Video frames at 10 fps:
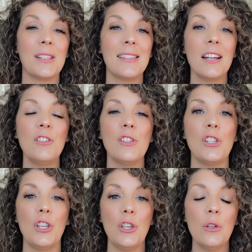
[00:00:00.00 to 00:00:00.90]
It's not
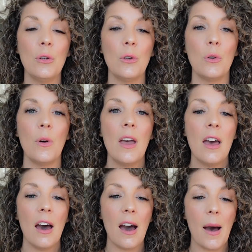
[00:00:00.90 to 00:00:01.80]
just you
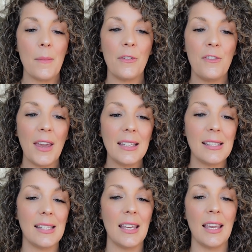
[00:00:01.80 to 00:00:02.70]

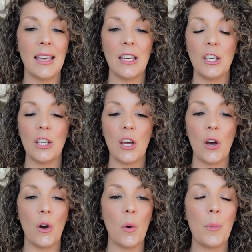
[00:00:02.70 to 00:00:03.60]
facing, you
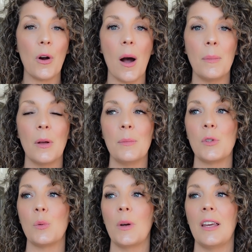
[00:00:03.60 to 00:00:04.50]
know,
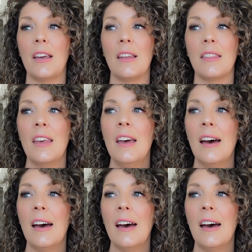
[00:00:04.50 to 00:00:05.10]
problems with